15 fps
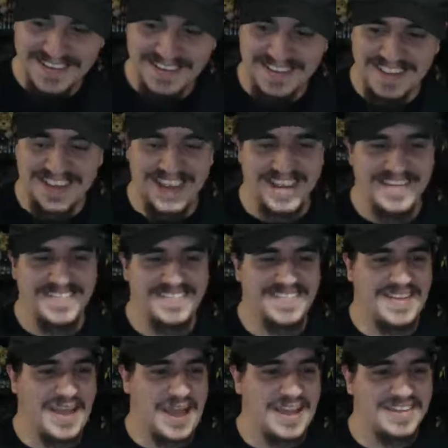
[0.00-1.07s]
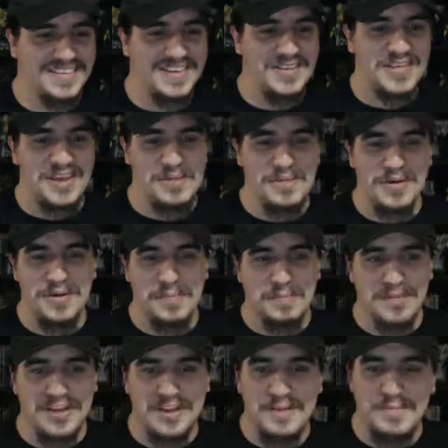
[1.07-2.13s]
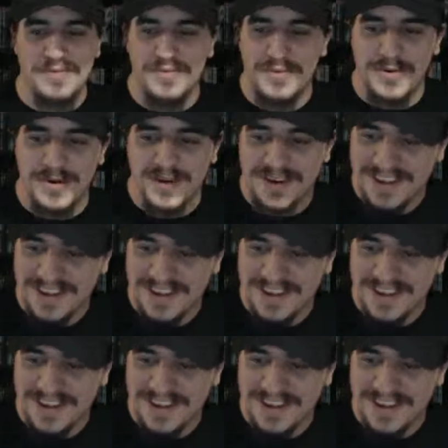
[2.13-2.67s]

yeah, I can tell that you probably played it before,